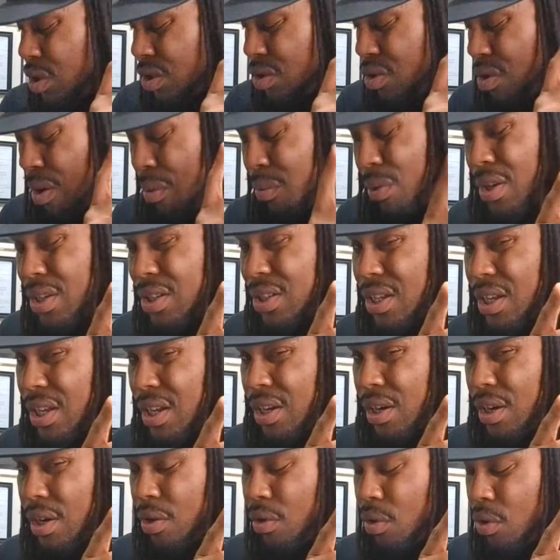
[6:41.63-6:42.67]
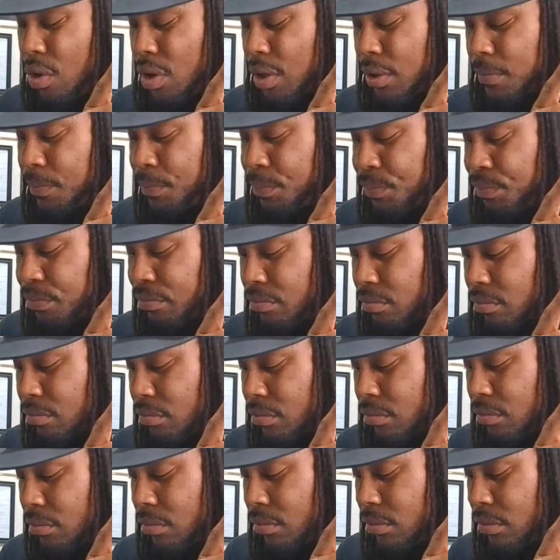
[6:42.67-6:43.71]
do i want to say it in that order
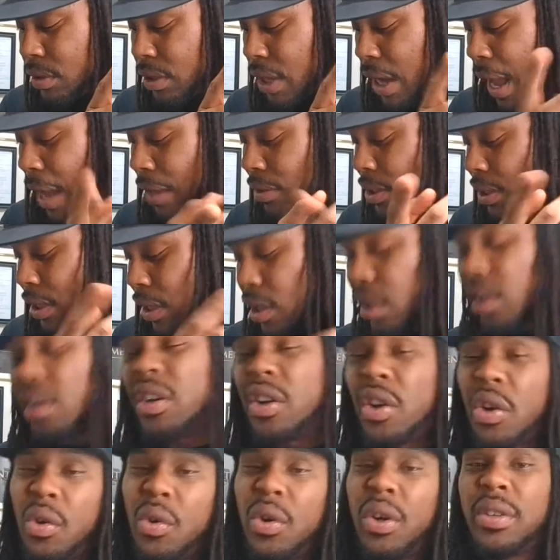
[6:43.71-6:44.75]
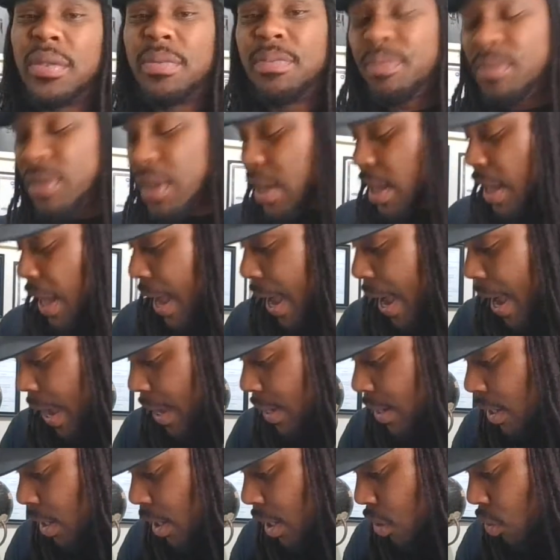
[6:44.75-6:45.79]
i'll say it in that order all
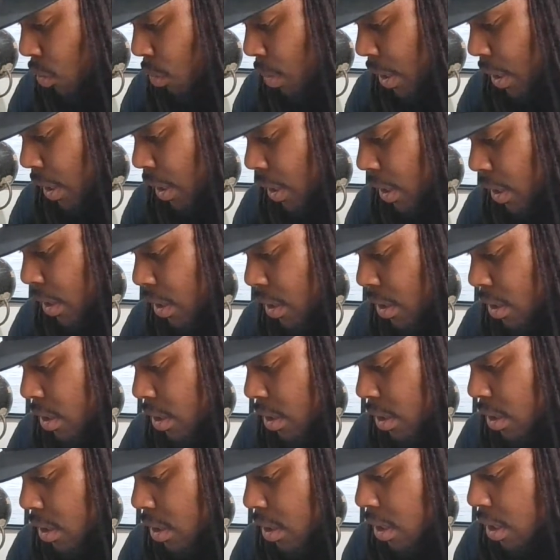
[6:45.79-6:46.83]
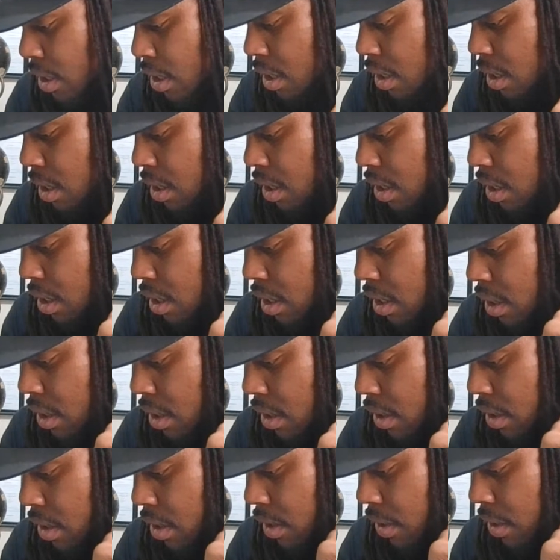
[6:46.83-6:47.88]
right the other one is
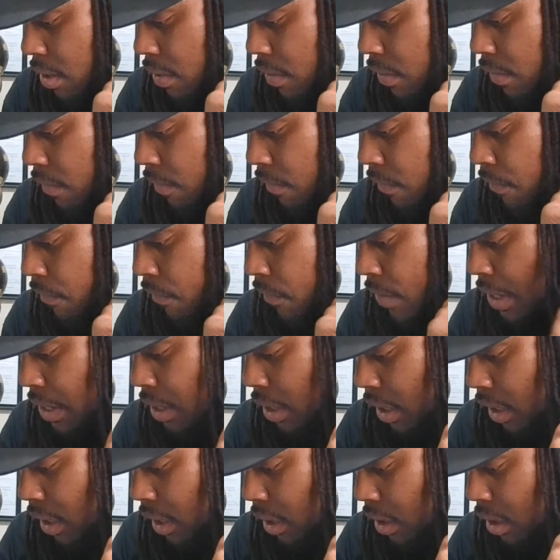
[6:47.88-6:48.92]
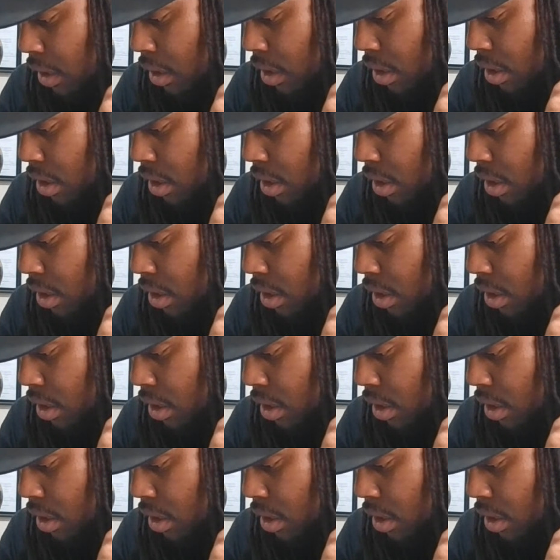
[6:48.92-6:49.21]
fun